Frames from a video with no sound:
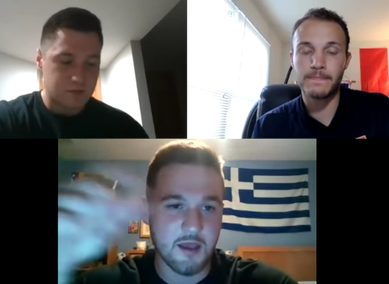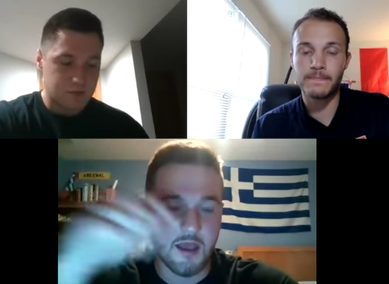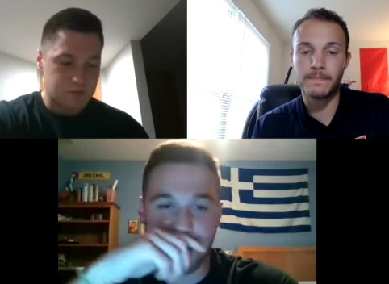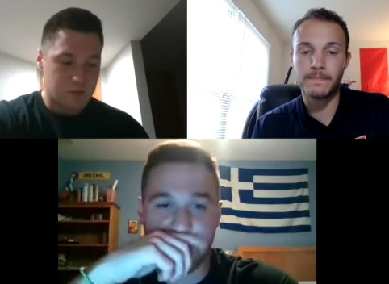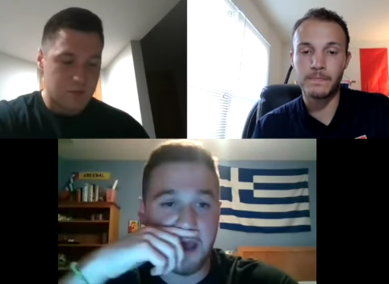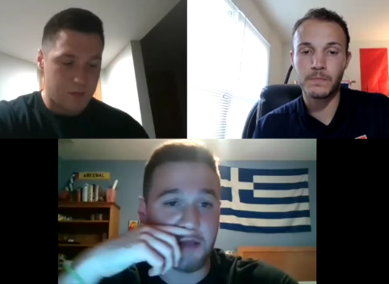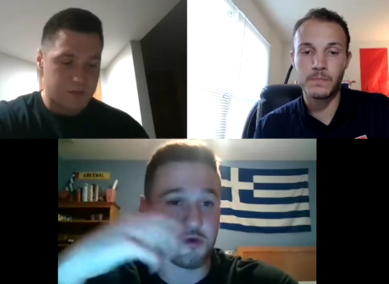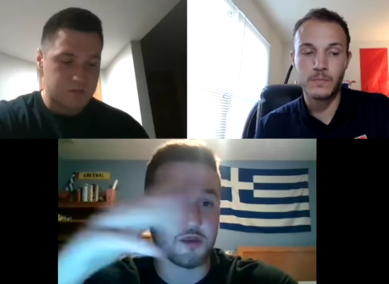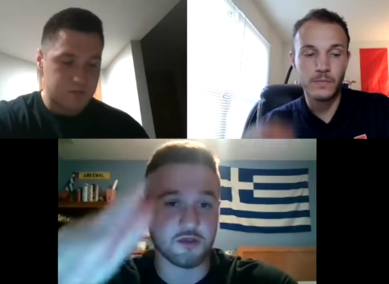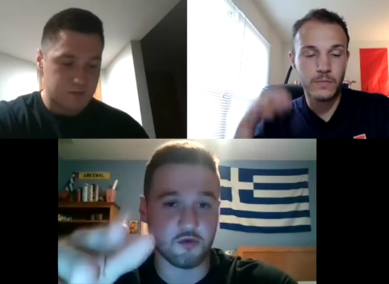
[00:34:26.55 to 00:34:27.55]
Speaker 1: And then like
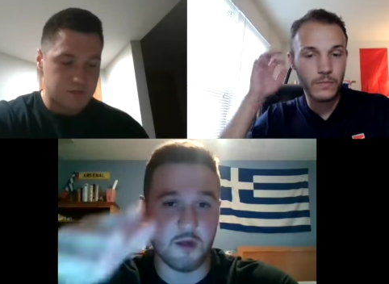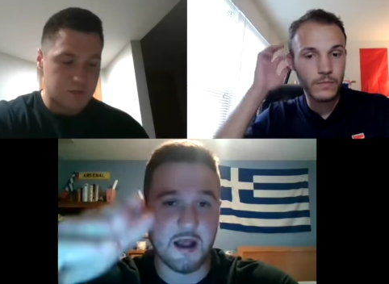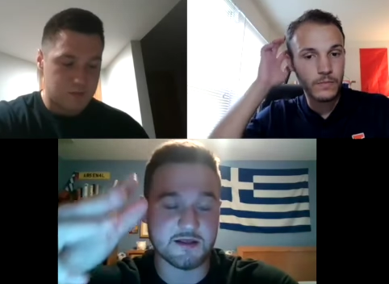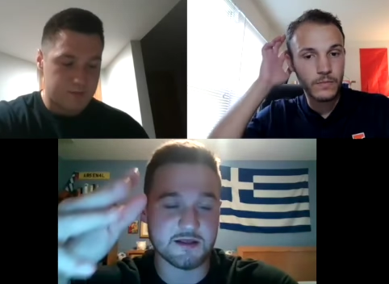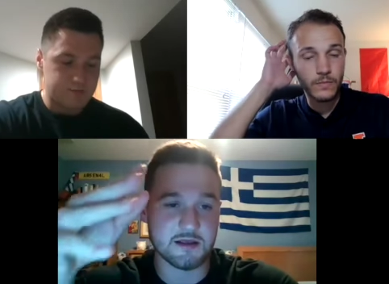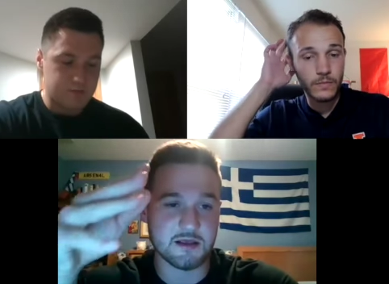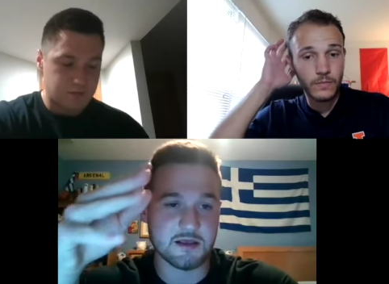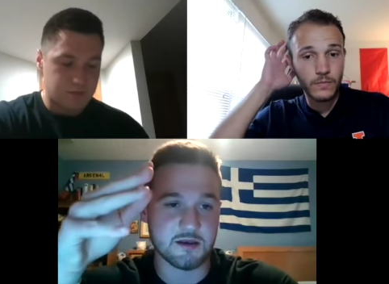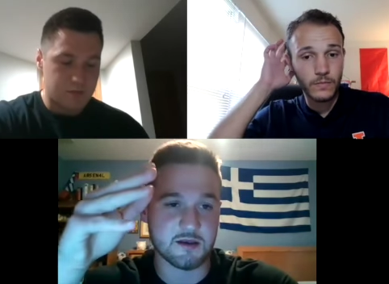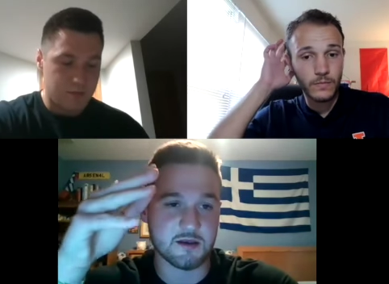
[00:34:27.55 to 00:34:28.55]
with Rice
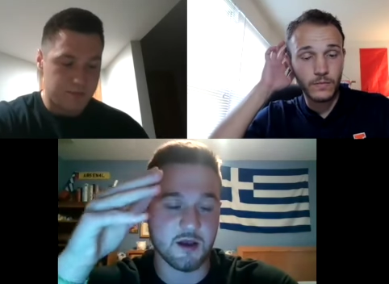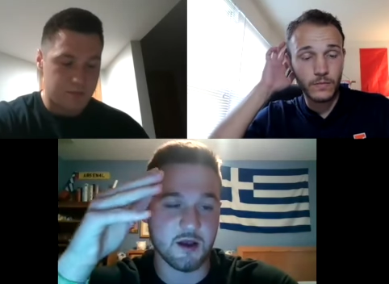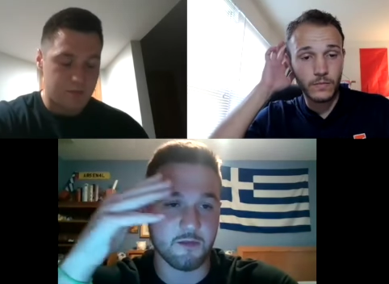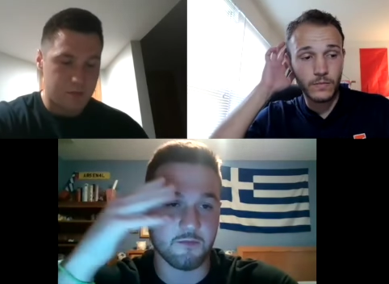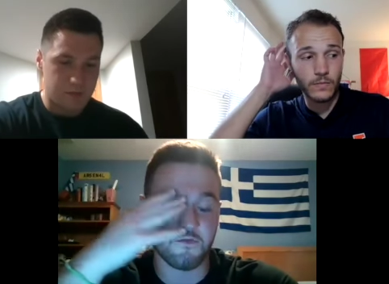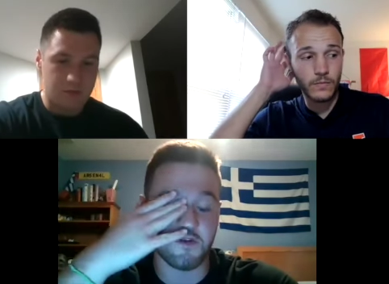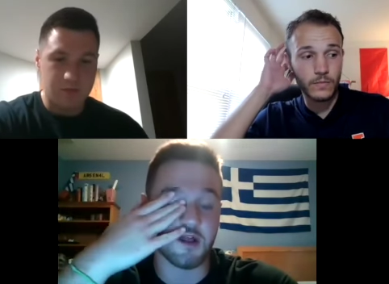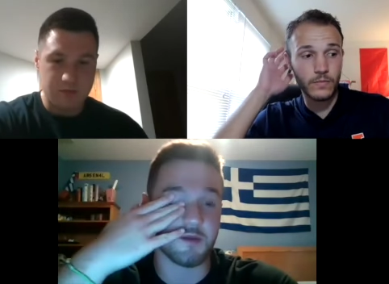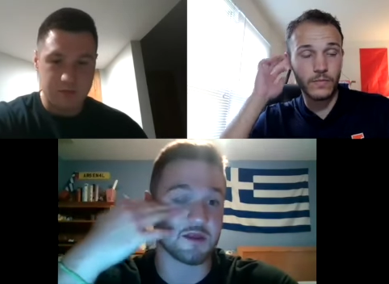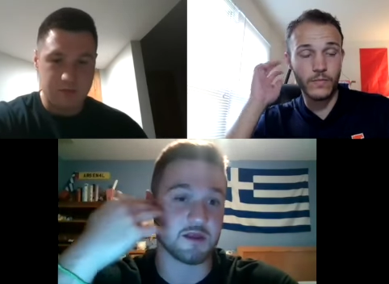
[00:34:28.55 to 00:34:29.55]
and um,
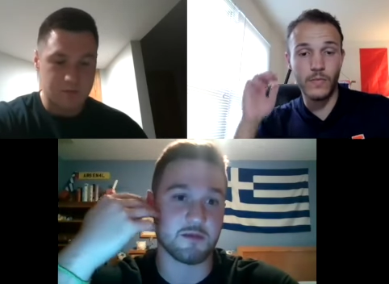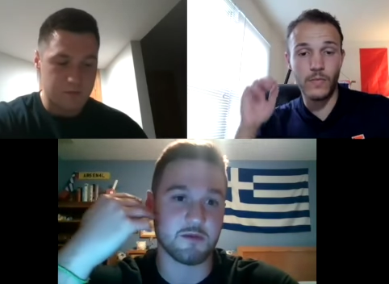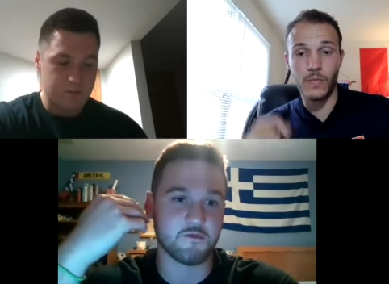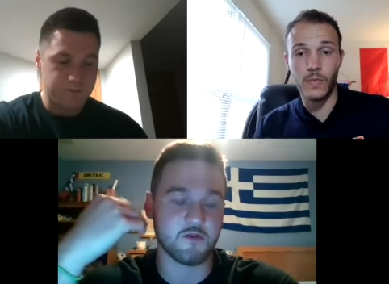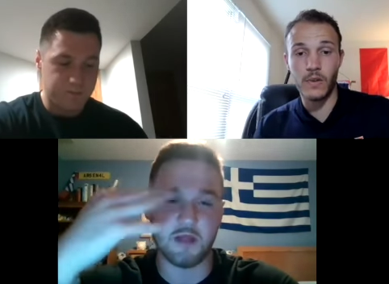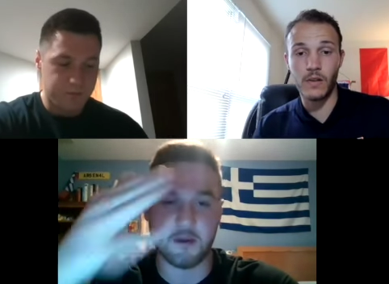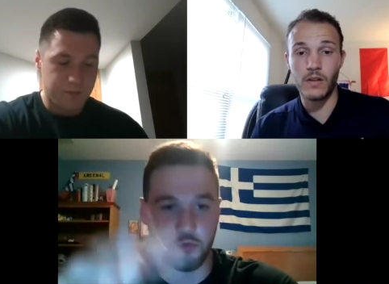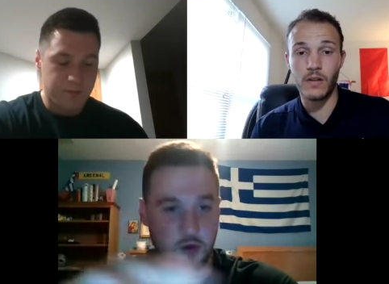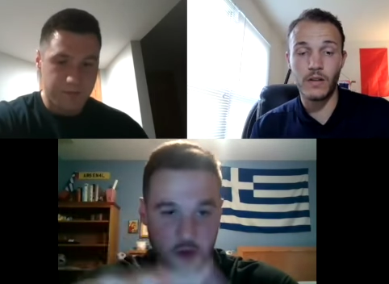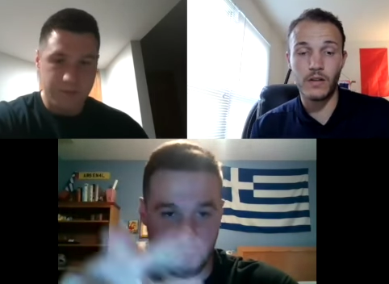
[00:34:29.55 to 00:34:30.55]
Phillips in the midfield, like
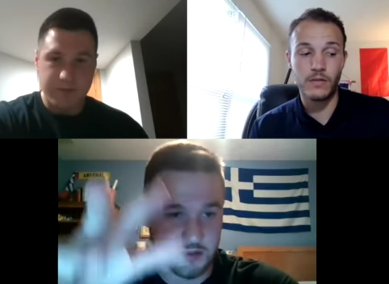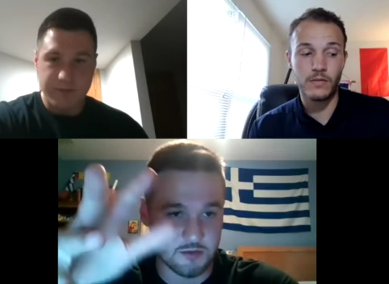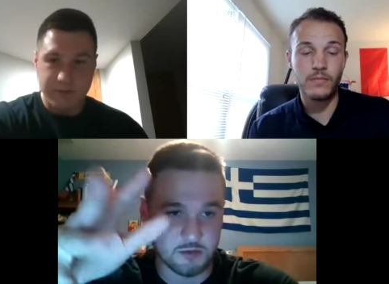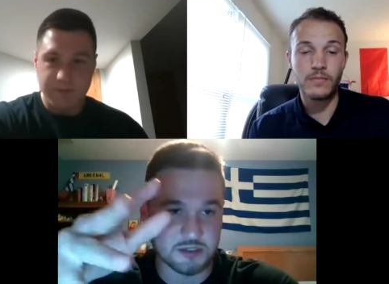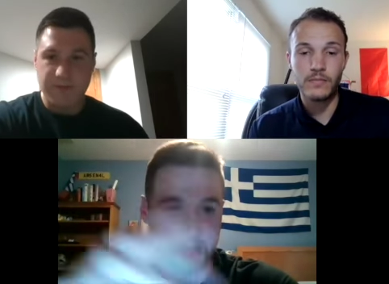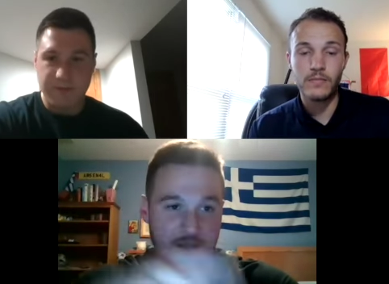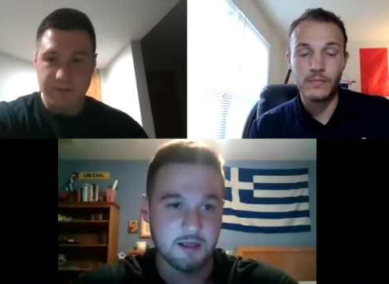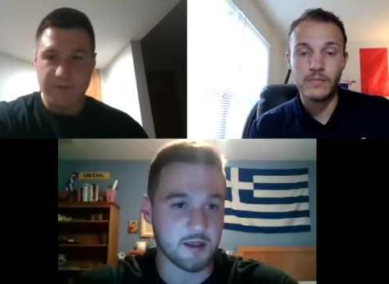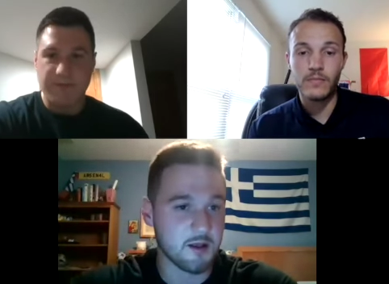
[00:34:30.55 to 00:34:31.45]
what you guys are just saying, like